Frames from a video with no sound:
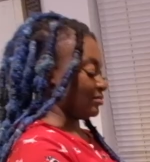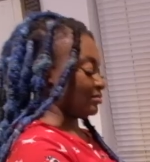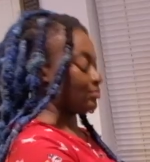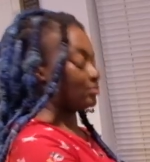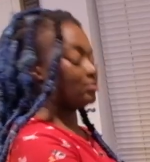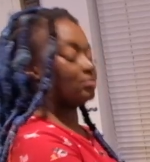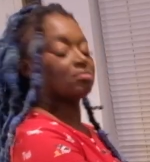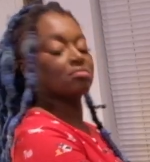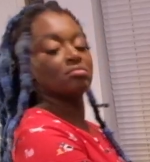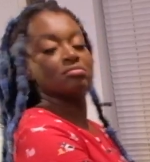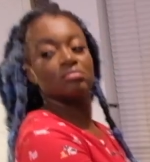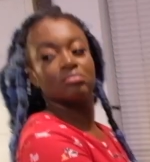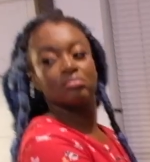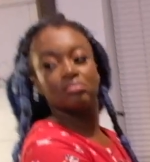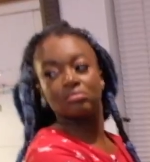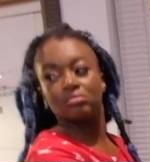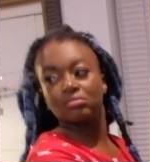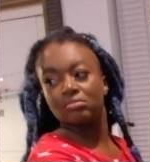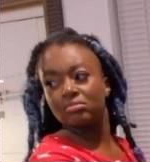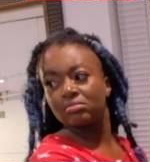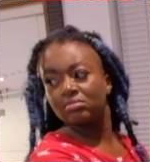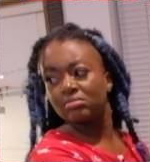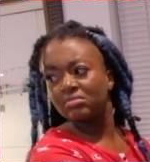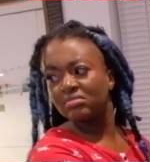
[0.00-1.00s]

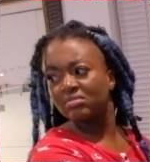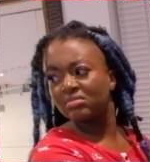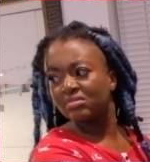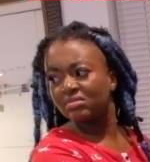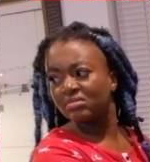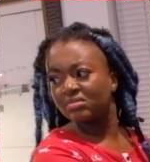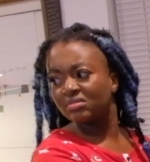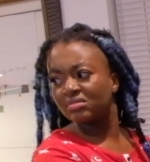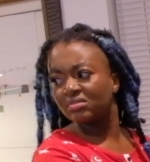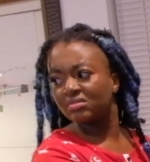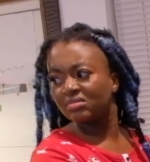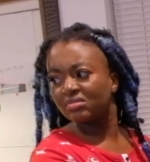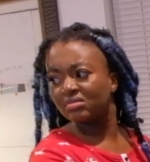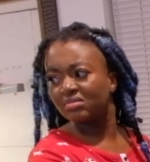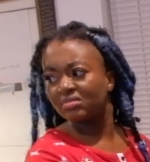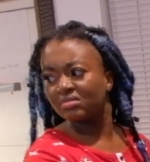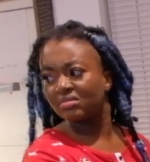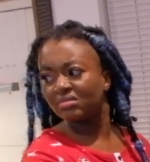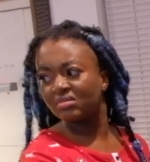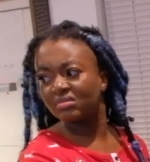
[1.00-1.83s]
Nothing is said.